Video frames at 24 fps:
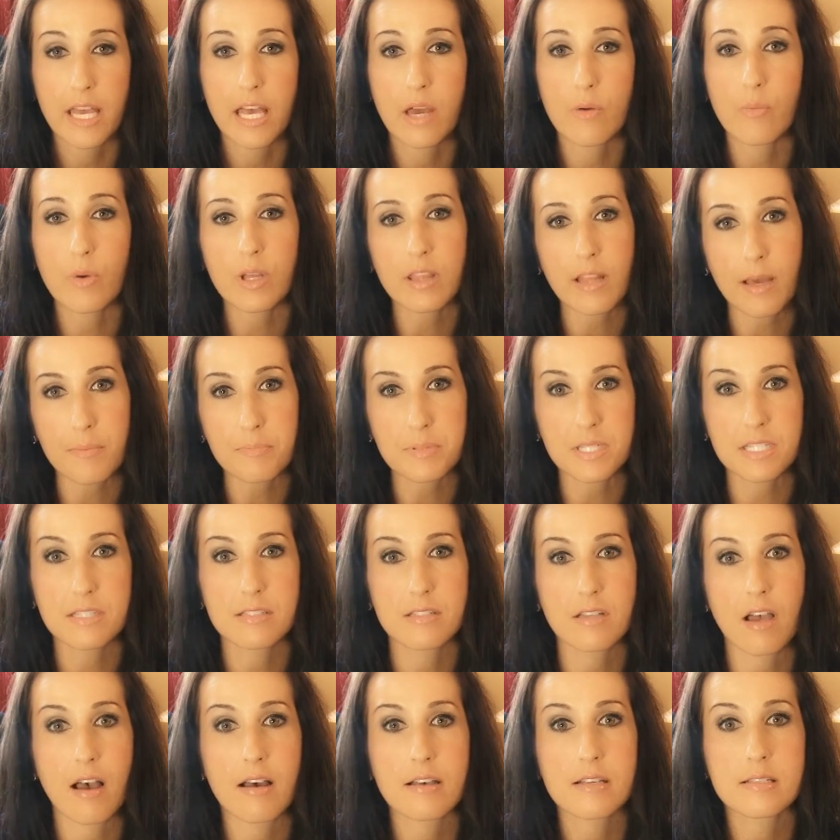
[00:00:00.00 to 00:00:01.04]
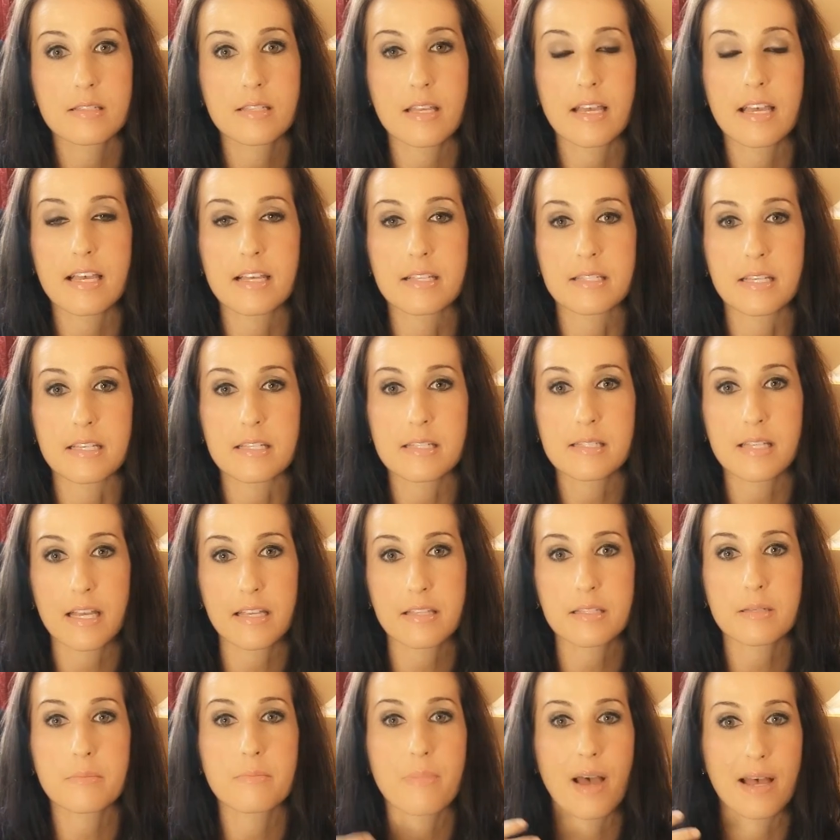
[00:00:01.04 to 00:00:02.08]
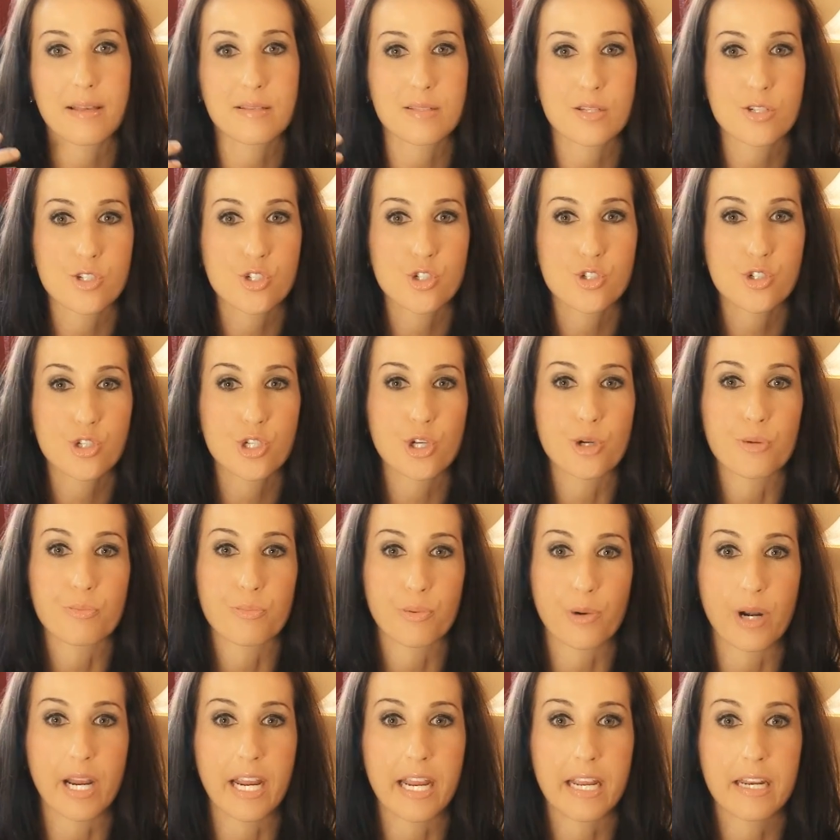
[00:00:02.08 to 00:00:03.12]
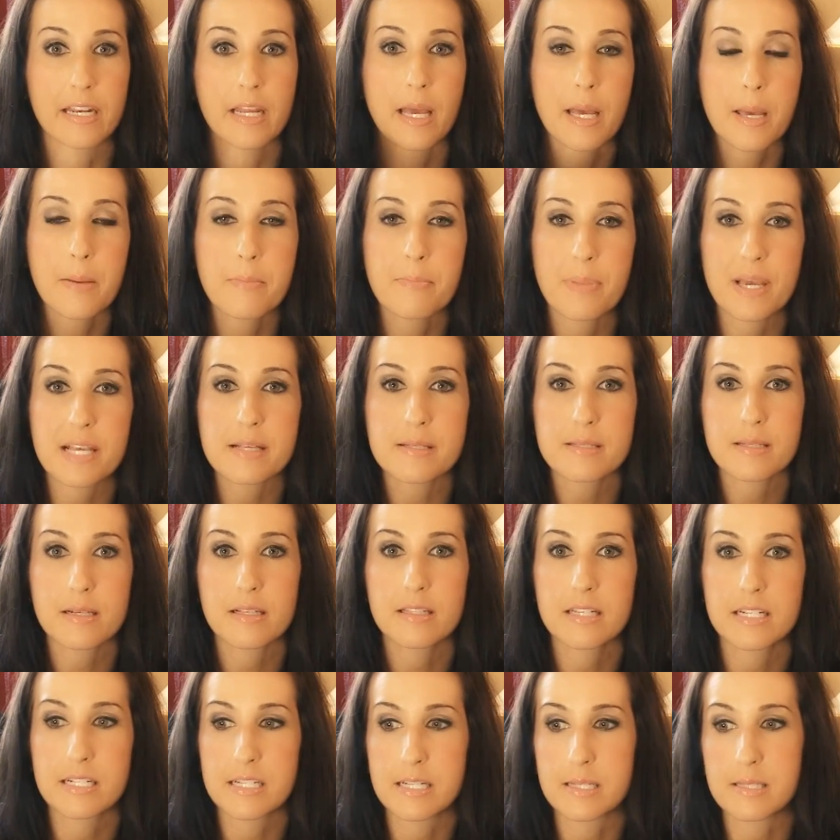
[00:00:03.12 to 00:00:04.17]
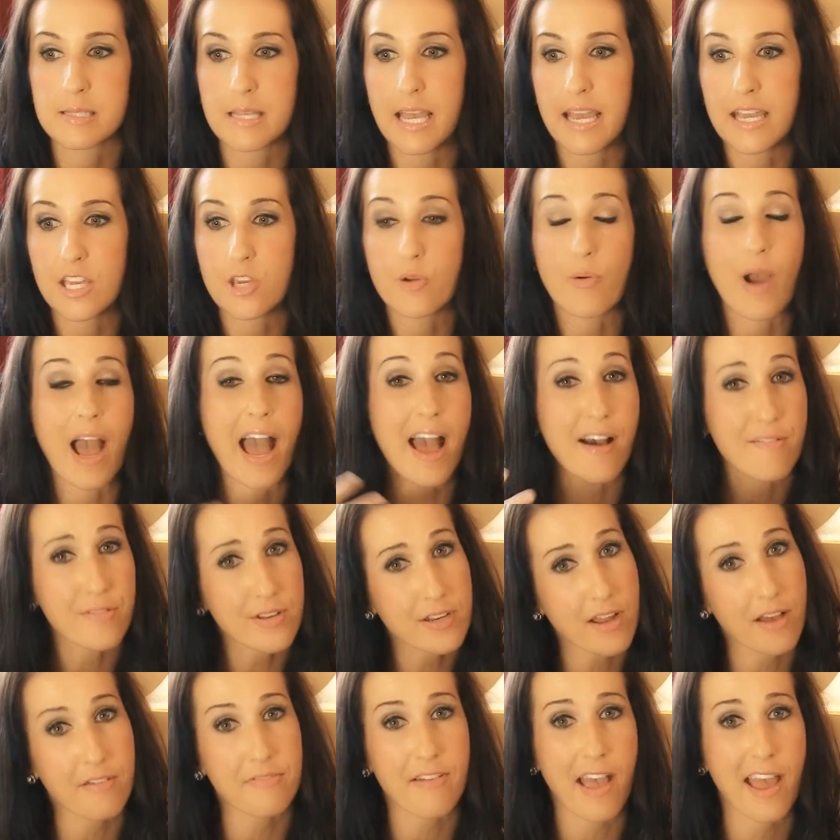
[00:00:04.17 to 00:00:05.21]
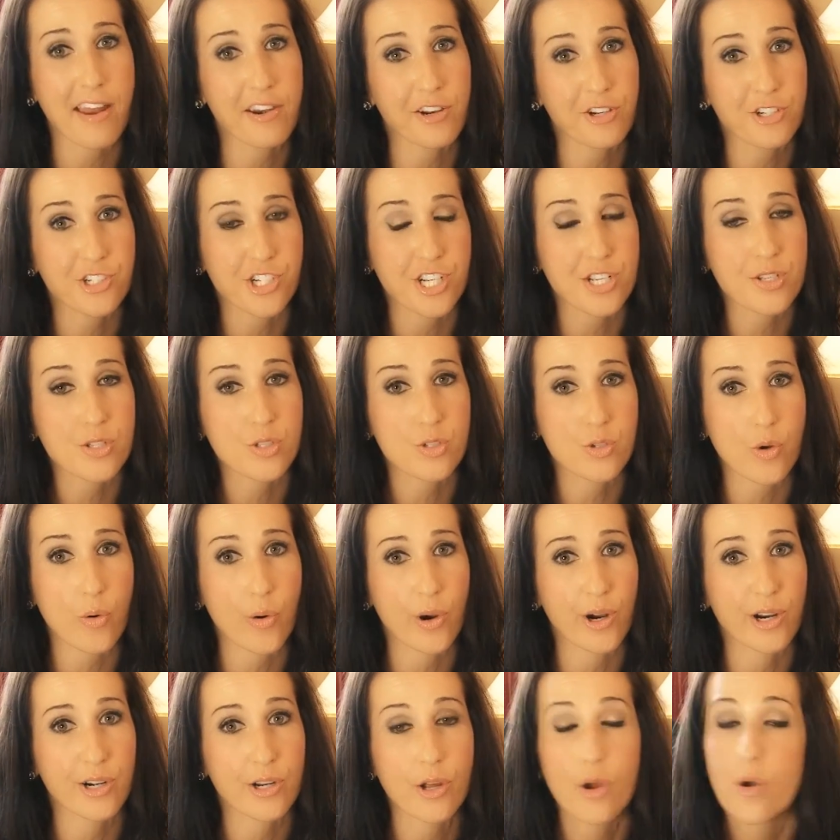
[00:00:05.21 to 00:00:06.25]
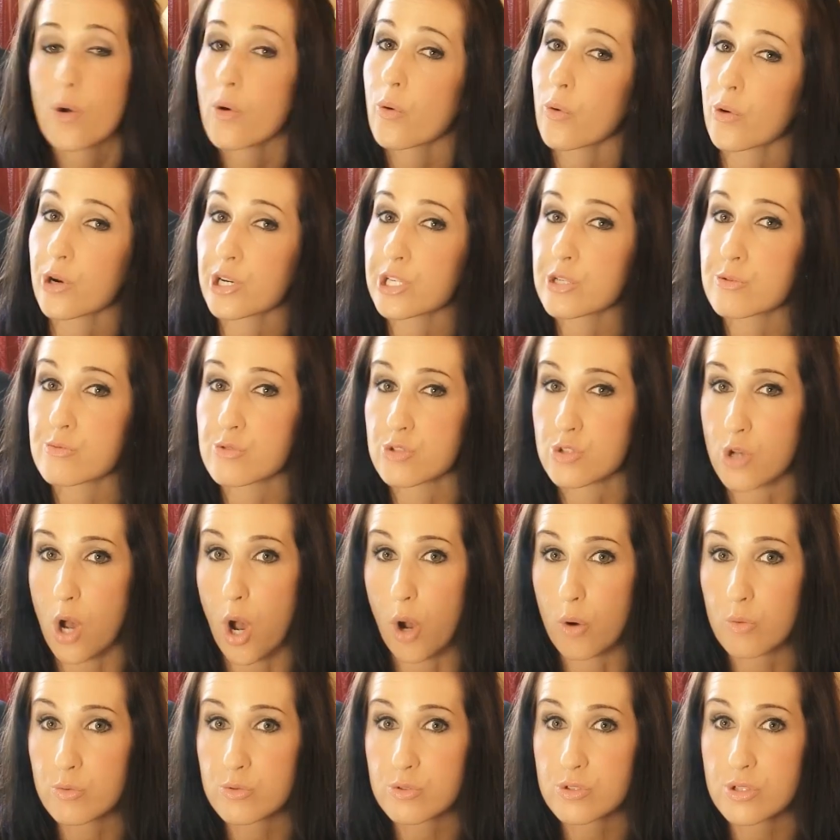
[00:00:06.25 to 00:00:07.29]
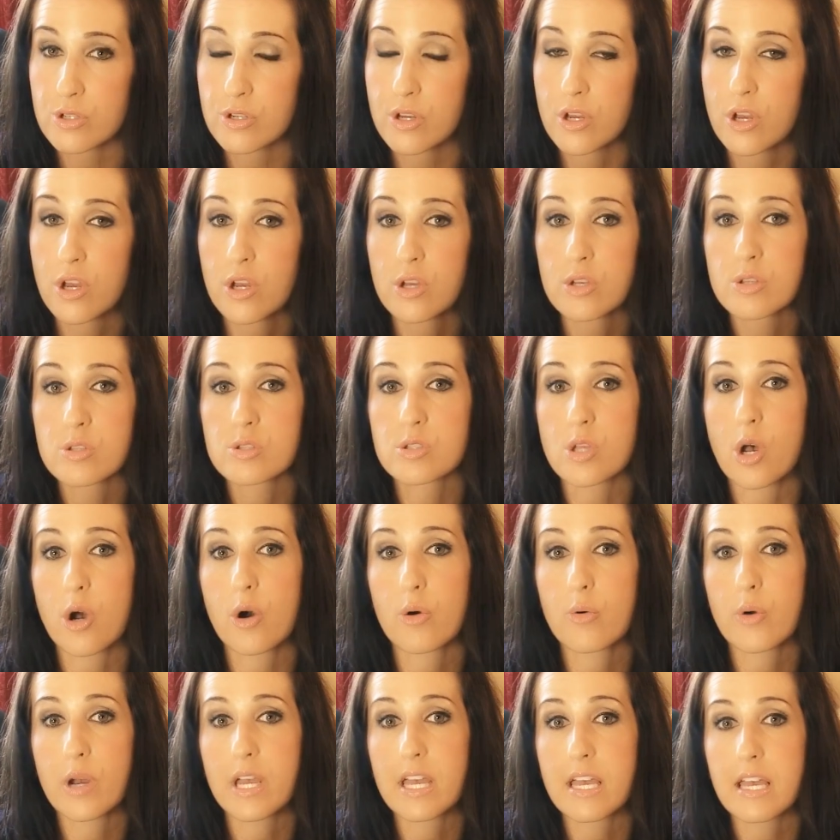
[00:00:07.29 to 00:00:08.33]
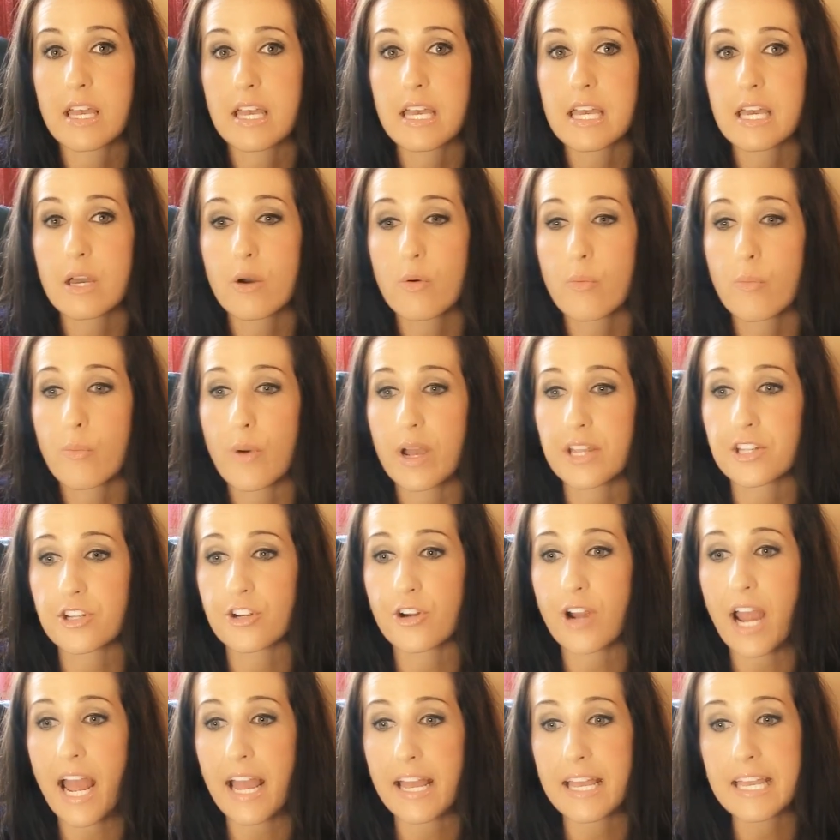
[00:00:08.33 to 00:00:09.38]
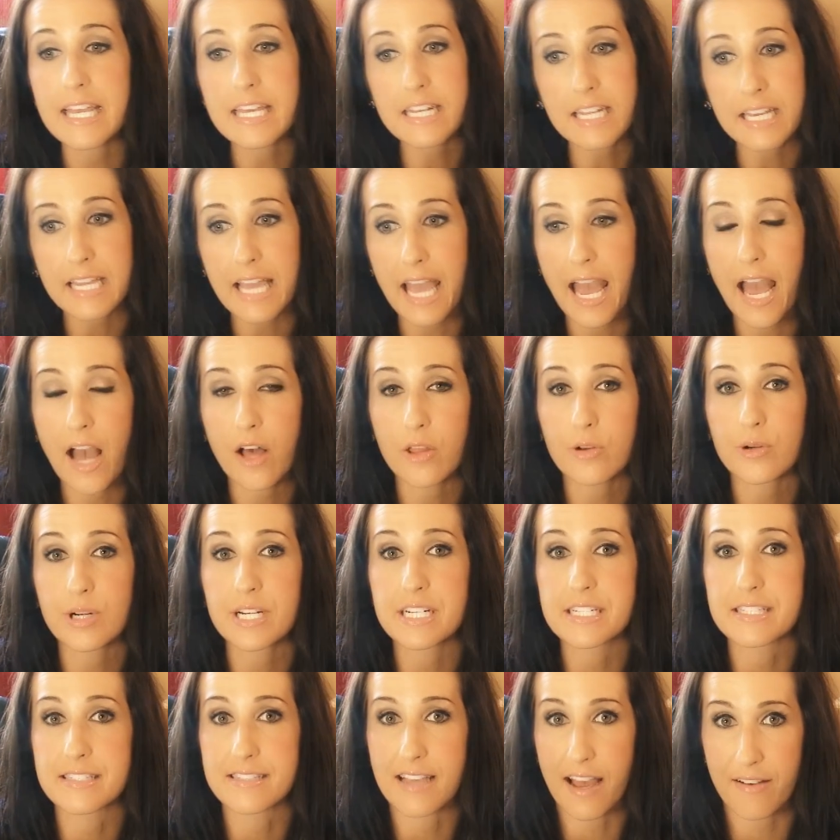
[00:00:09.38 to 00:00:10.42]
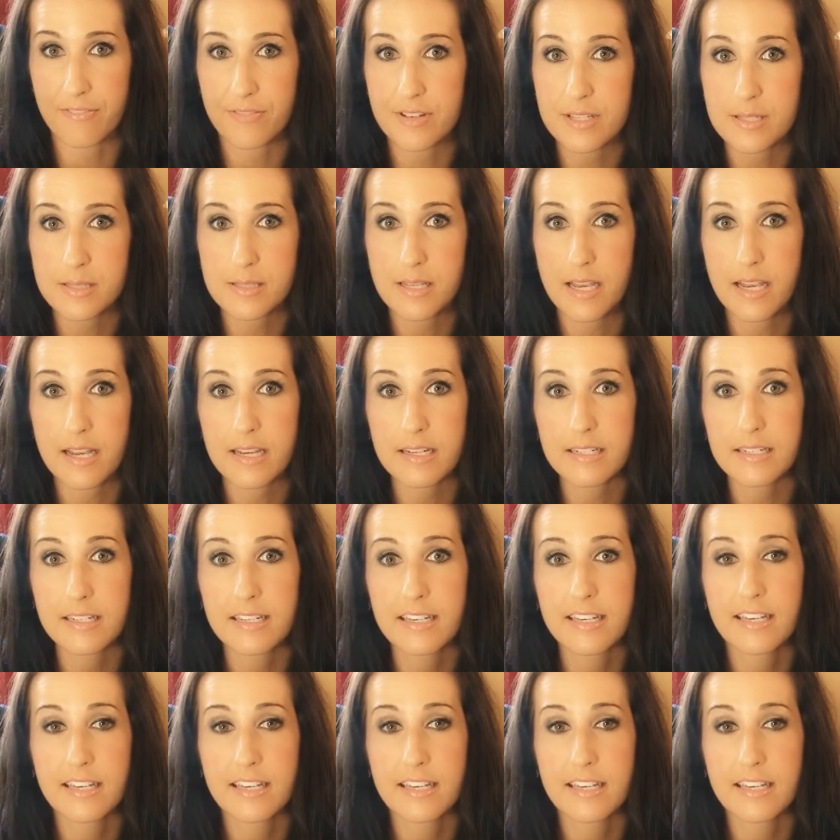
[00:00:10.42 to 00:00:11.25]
And what leptin does is it sends a message to your brain basically to say you have enough energy stored or you don't. So when you're in a calorie deficit,